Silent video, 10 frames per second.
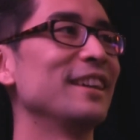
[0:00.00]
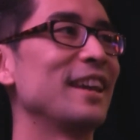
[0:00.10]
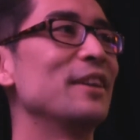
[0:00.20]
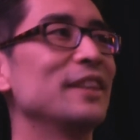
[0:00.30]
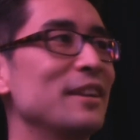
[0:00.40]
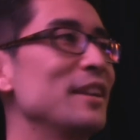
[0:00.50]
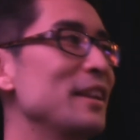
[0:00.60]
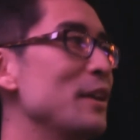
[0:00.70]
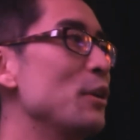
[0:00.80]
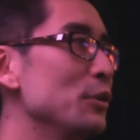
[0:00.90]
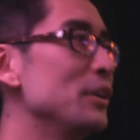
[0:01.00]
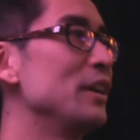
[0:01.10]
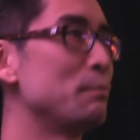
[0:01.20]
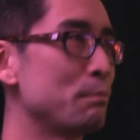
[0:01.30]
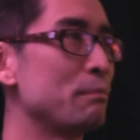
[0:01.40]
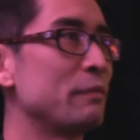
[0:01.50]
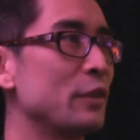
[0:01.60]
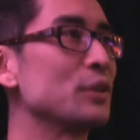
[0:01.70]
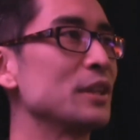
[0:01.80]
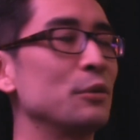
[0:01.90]
you know, and the older
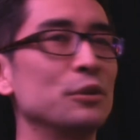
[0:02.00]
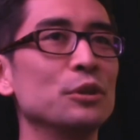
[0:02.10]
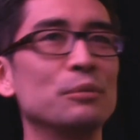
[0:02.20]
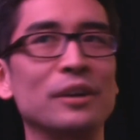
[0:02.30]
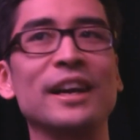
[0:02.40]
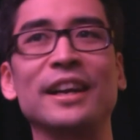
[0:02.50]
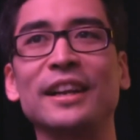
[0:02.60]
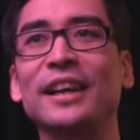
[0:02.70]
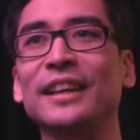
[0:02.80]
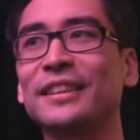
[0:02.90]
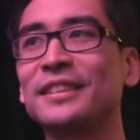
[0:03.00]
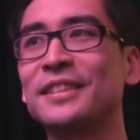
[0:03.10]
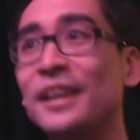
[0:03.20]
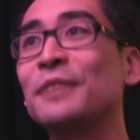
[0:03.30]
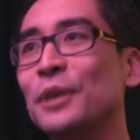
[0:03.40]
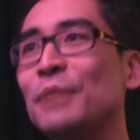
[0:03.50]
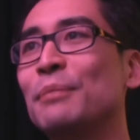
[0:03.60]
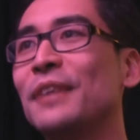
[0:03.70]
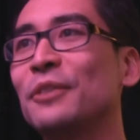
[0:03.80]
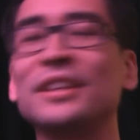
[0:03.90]
folks in the room were kind of like stunned with
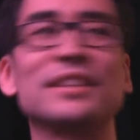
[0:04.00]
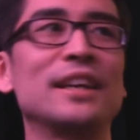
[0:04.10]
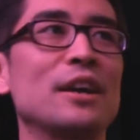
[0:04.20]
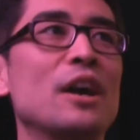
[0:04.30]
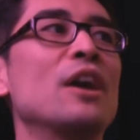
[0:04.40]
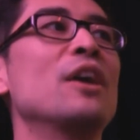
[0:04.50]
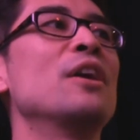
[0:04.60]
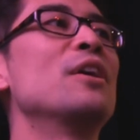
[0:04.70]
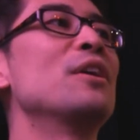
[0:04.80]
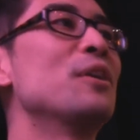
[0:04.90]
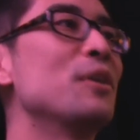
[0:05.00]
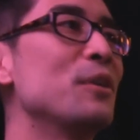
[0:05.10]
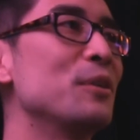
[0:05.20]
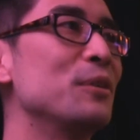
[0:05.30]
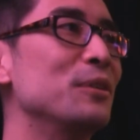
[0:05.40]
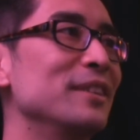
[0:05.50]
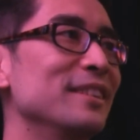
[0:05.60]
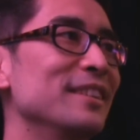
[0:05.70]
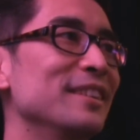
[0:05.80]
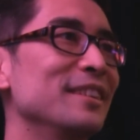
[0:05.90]
me. And we were just like, oh,
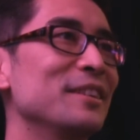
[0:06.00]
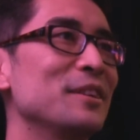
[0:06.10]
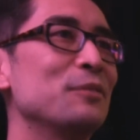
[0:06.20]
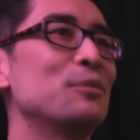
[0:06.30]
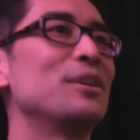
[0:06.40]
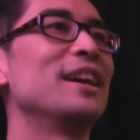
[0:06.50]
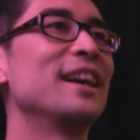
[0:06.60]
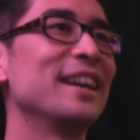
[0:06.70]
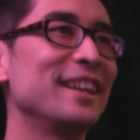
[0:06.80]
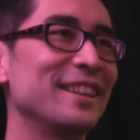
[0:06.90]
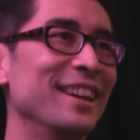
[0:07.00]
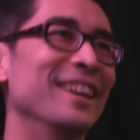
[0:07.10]
right.